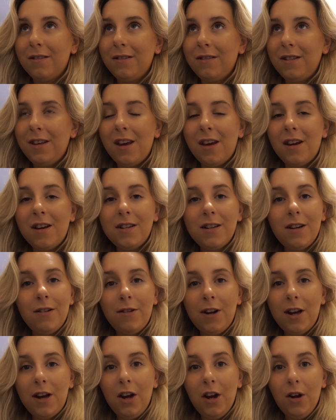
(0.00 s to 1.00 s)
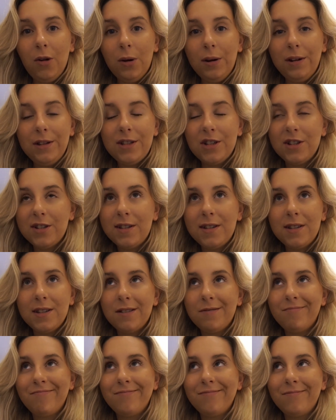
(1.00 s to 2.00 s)
yeah, I don't know, it's
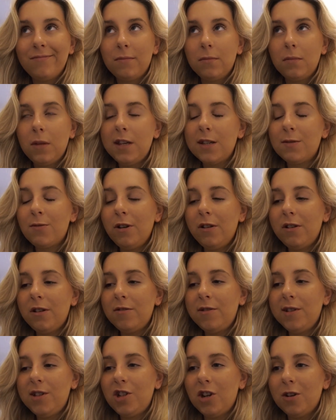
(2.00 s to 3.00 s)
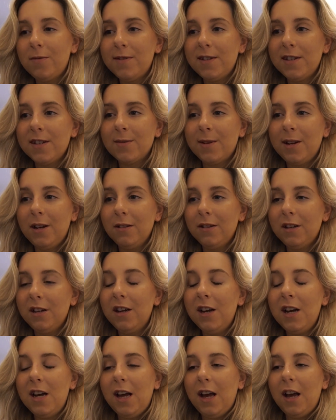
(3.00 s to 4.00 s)
one of those jobs as well that
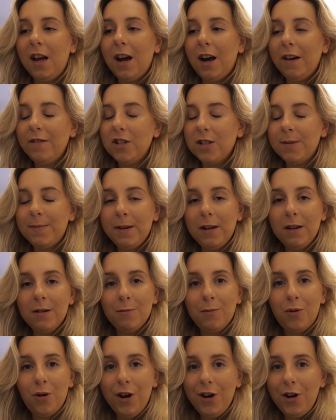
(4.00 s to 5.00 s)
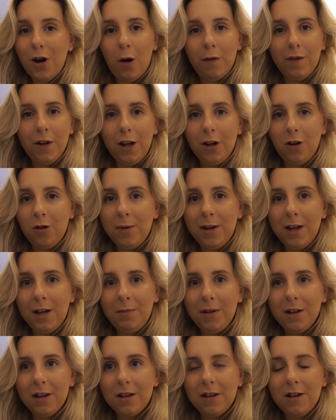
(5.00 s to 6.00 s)
I've just been putting off a little bit,
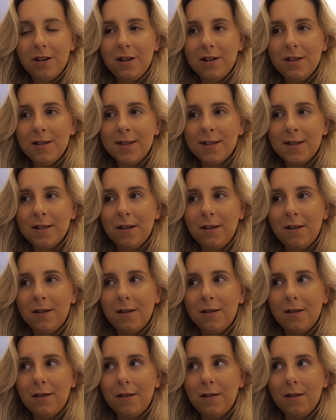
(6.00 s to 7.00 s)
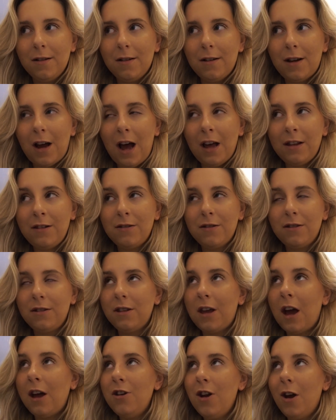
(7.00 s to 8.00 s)
because
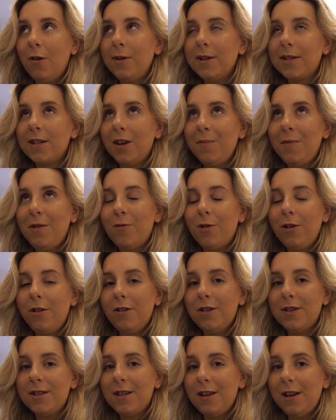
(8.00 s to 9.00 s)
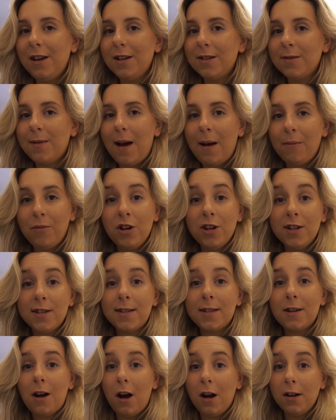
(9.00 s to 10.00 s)
I know it's going to be one of those things where I'm going to
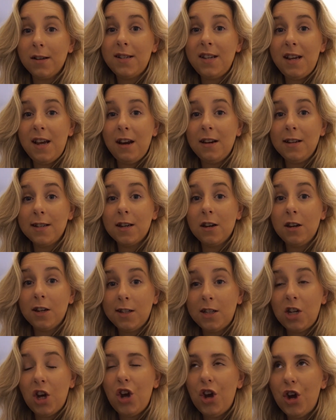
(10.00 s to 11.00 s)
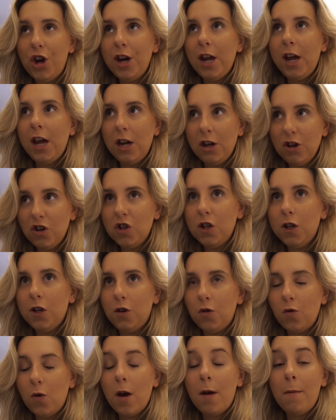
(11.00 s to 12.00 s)
start it and it's going to turn
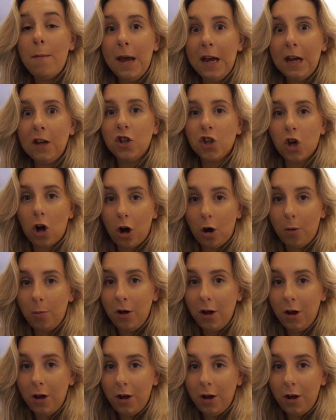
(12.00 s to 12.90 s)
into a big job.